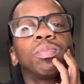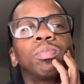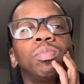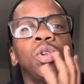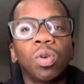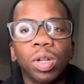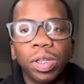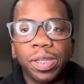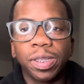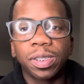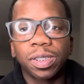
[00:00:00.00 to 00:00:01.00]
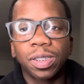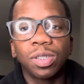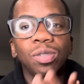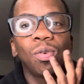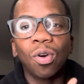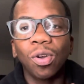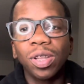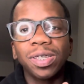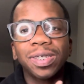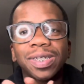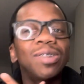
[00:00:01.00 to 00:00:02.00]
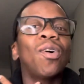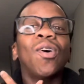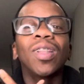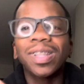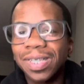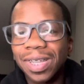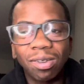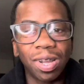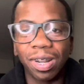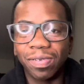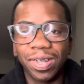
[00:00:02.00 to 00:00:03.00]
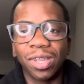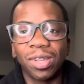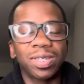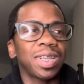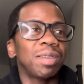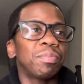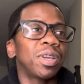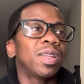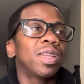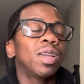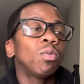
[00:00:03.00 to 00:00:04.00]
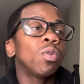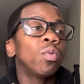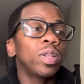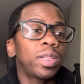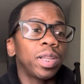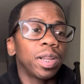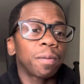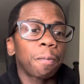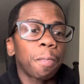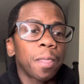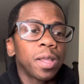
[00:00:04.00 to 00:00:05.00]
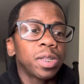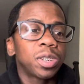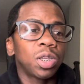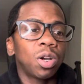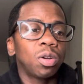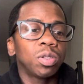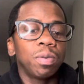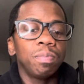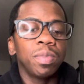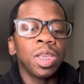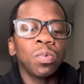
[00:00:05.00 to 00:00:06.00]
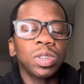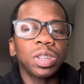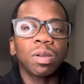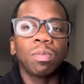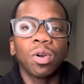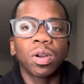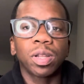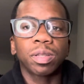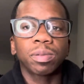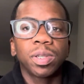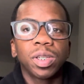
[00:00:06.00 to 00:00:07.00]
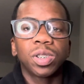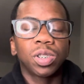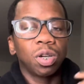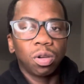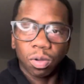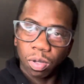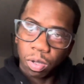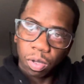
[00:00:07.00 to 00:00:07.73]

New Orleans. I don't know how the fuck y'all say it, but we went there. So the meeting was in the morning. So,